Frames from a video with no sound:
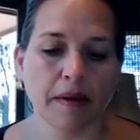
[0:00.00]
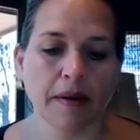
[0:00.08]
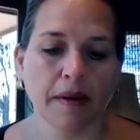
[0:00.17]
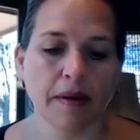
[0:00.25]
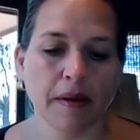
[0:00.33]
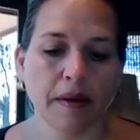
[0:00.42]

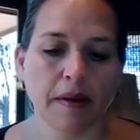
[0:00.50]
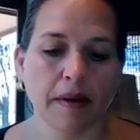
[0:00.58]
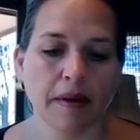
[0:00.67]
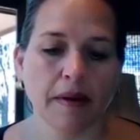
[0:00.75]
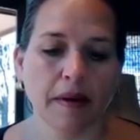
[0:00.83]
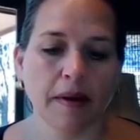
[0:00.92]

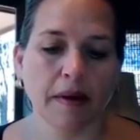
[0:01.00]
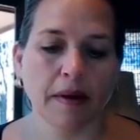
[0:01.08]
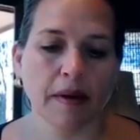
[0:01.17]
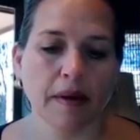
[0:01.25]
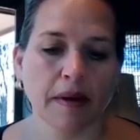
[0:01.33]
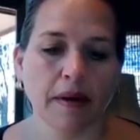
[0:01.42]

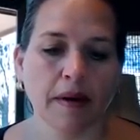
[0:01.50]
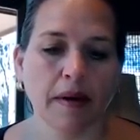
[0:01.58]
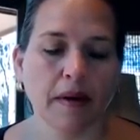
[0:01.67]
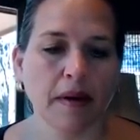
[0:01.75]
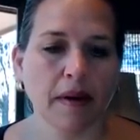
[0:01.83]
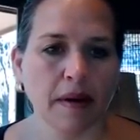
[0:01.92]

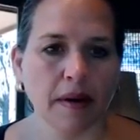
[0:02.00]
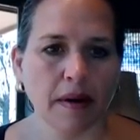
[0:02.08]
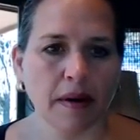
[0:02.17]
[no speech]